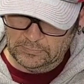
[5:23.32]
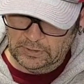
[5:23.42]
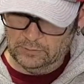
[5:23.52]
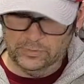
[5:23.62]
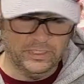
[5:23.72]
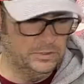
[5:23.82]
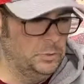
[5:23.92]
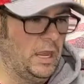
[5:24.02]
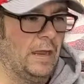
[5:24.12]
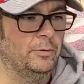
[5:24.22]
I don't want to get
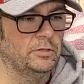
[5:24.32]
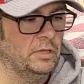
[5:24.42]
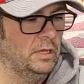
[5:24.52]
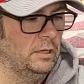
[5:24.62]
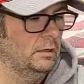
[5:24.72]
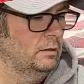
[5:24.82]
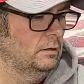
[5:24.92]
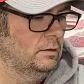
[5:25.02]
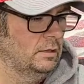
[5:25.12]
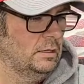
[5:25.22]
too hammered today.
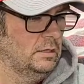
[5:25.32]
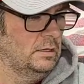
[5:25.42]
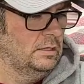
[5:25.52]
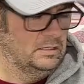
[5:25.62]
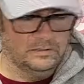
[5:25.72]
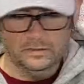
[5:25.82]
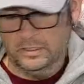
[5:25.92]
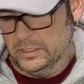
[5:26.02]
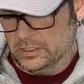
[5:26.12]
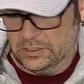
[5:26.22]
I still
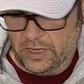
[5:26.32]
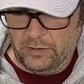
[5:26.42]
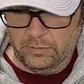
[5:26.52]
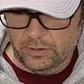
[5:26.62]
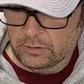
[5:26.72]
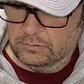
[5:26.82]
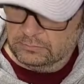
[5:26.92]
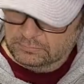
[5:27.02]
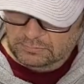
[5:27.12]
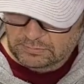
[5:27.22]
got to get a shower and
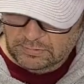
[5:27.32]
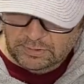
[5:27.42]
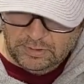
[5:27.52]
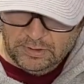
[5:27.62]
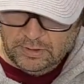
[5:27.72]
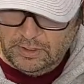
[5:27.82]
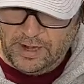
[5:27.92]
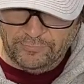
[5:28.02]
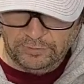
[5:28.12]
have